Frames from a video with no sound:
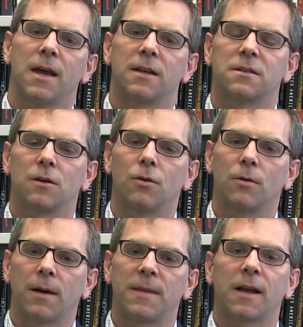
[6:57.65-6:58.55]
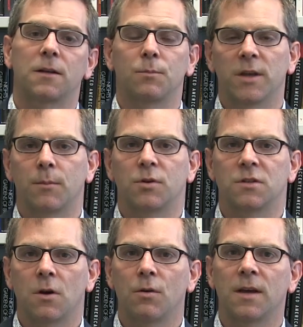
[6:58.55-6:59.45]
And so um, they got to play a
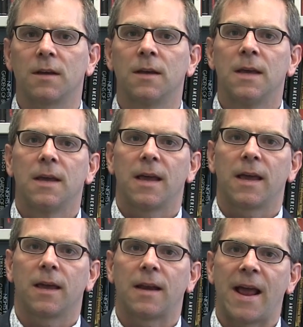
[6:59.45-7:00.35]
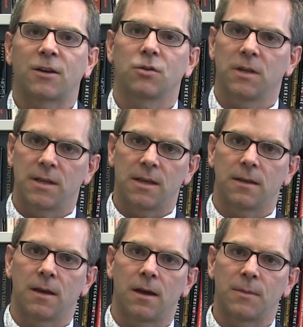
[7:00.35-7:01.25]
persona and actually
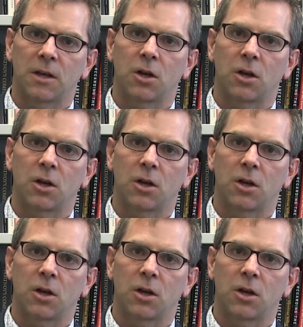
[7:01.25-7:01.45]
um,